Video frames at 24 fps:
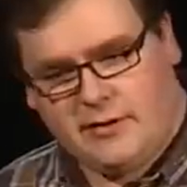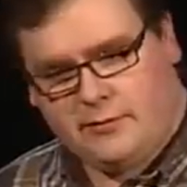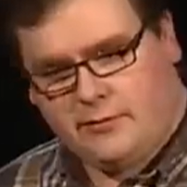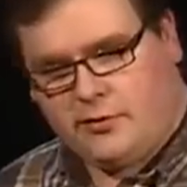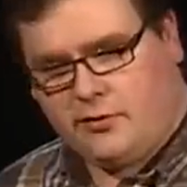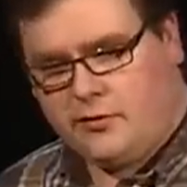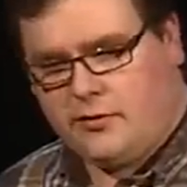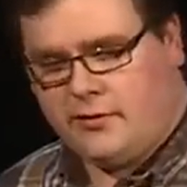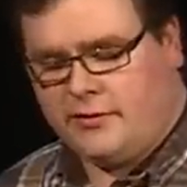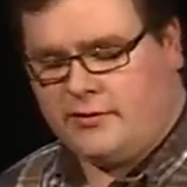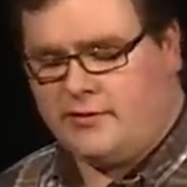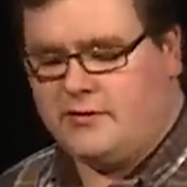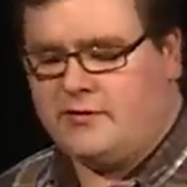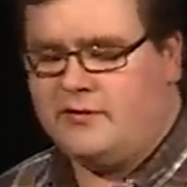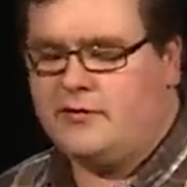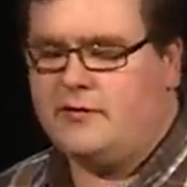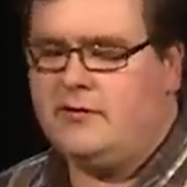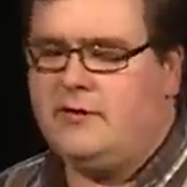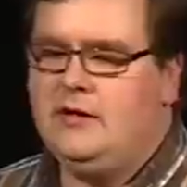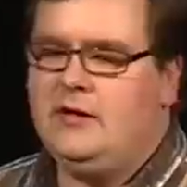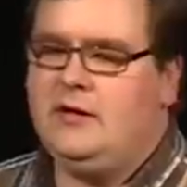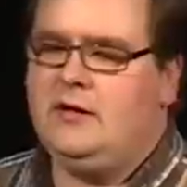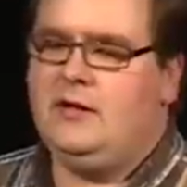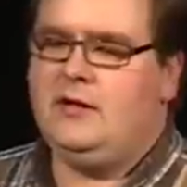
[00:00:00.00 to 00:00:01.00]
important.
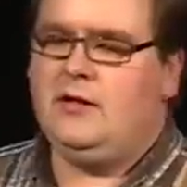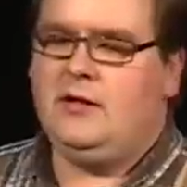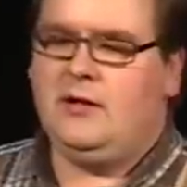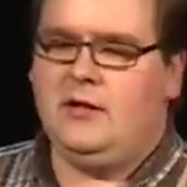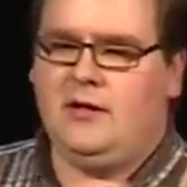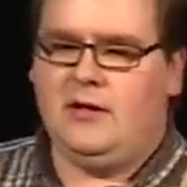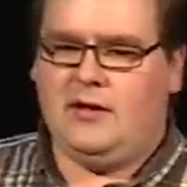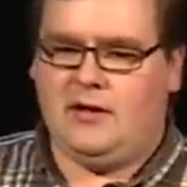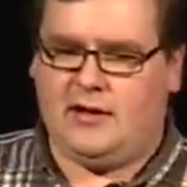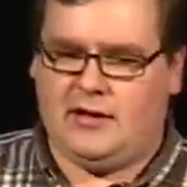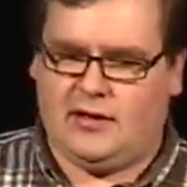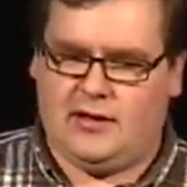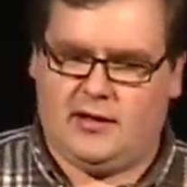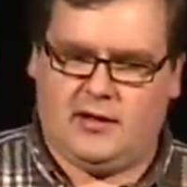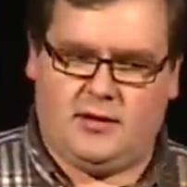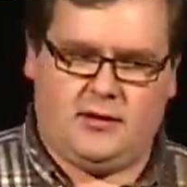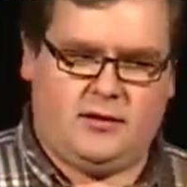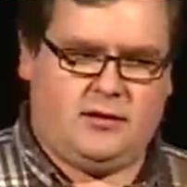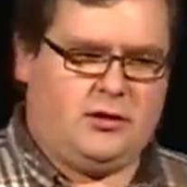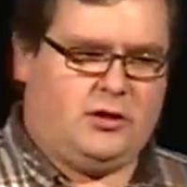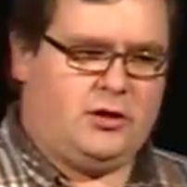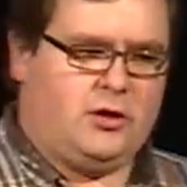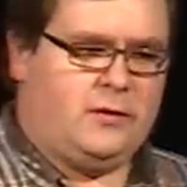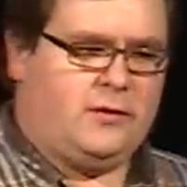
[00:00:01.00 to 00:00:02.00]
Uh,
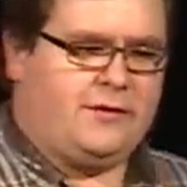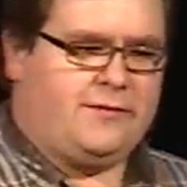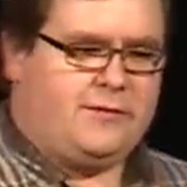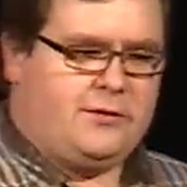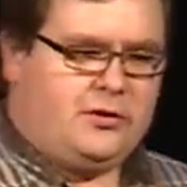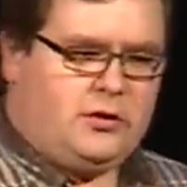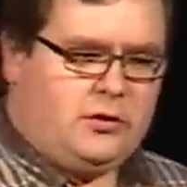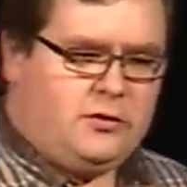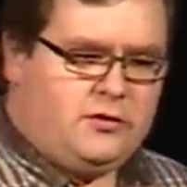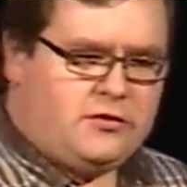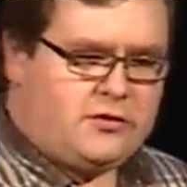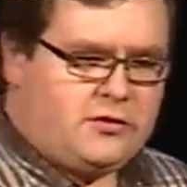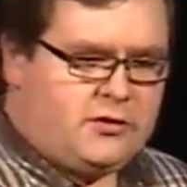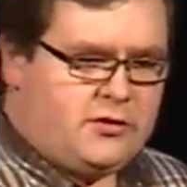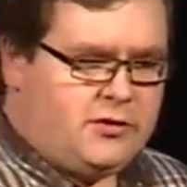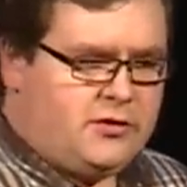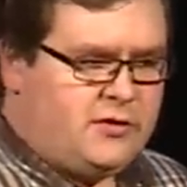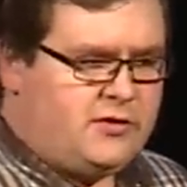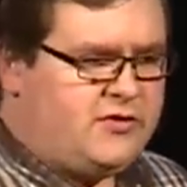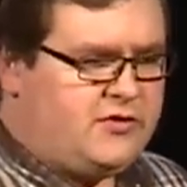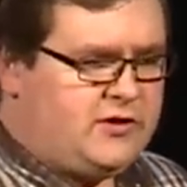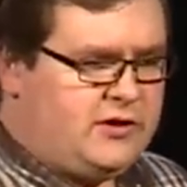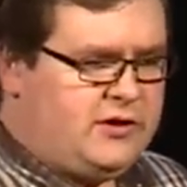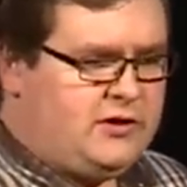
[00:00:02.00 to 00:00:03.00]
you know, if a user
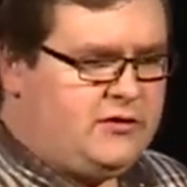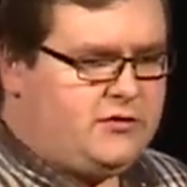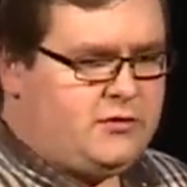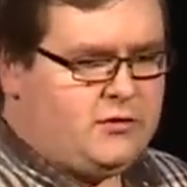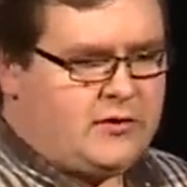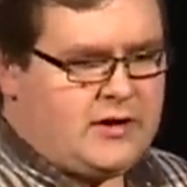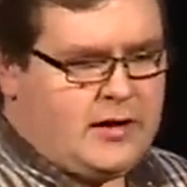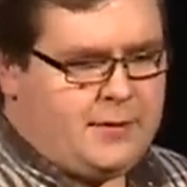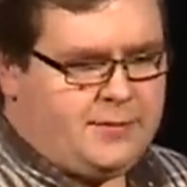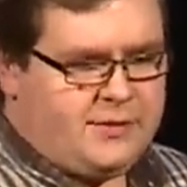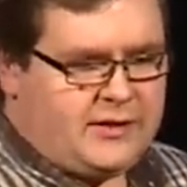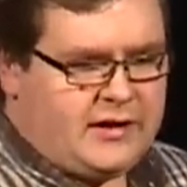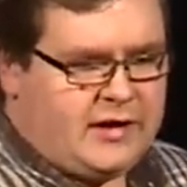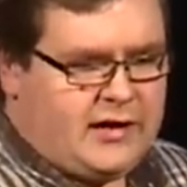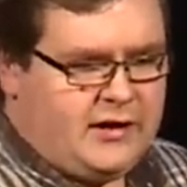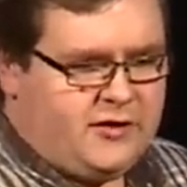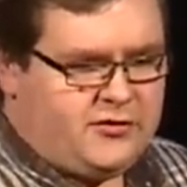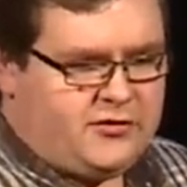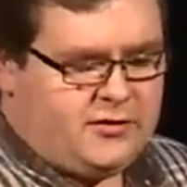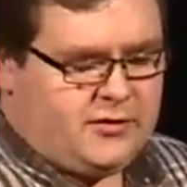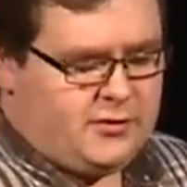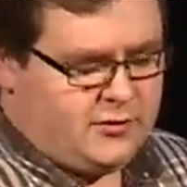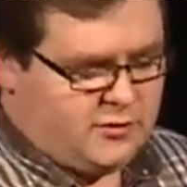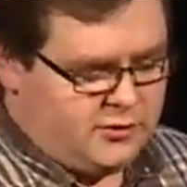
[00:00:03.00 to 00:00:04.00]
sees your
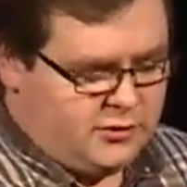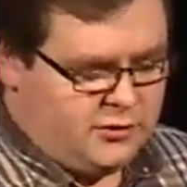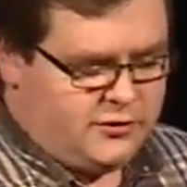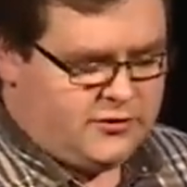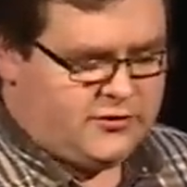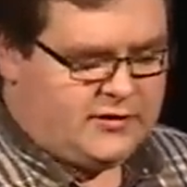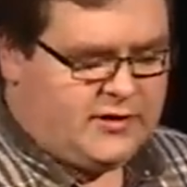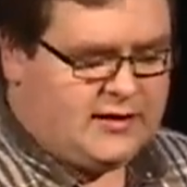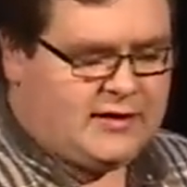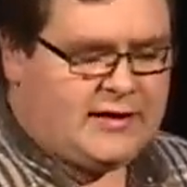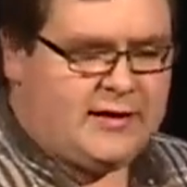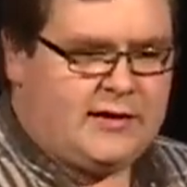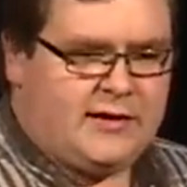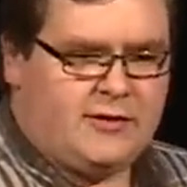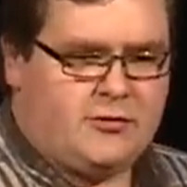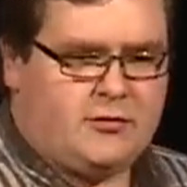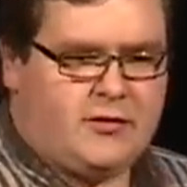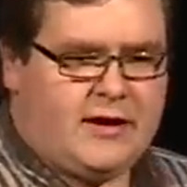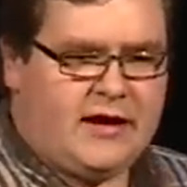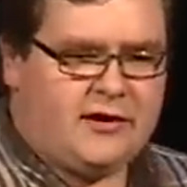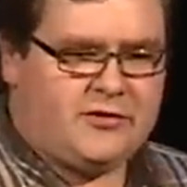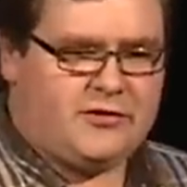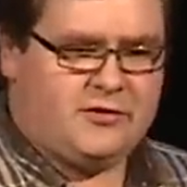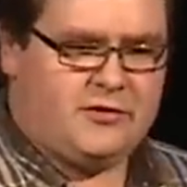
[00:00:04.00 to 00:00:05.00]
application, they're using it, and it
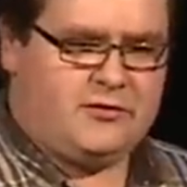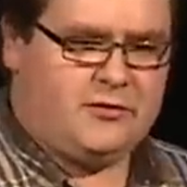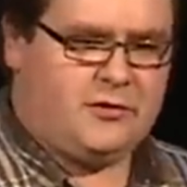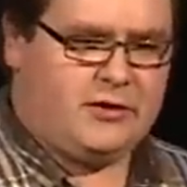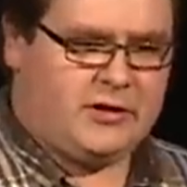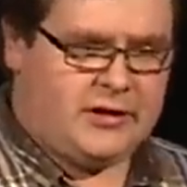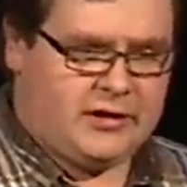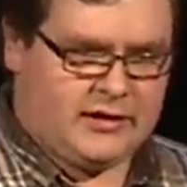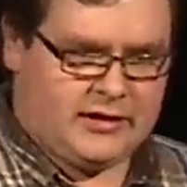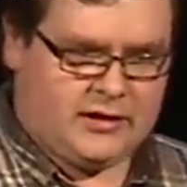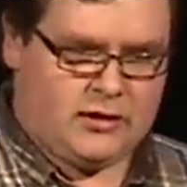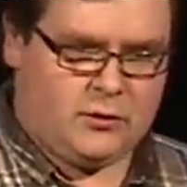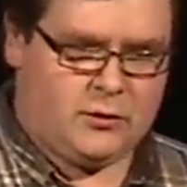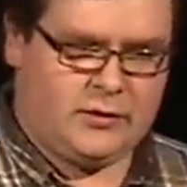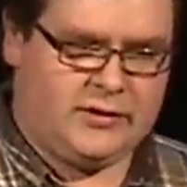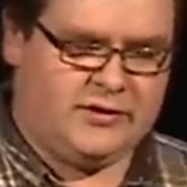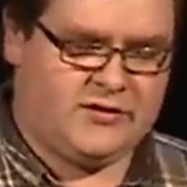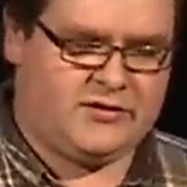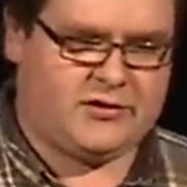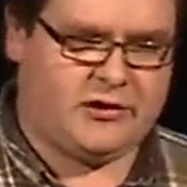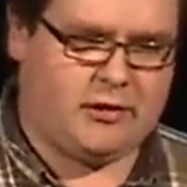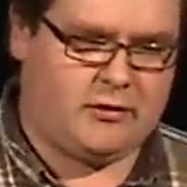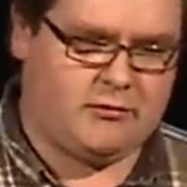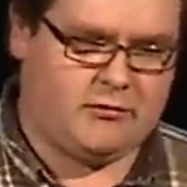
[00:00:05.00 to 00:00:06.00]
crashes, you're going to get a
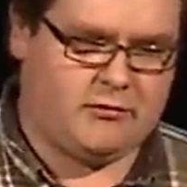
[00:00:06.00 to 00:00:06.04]
one-star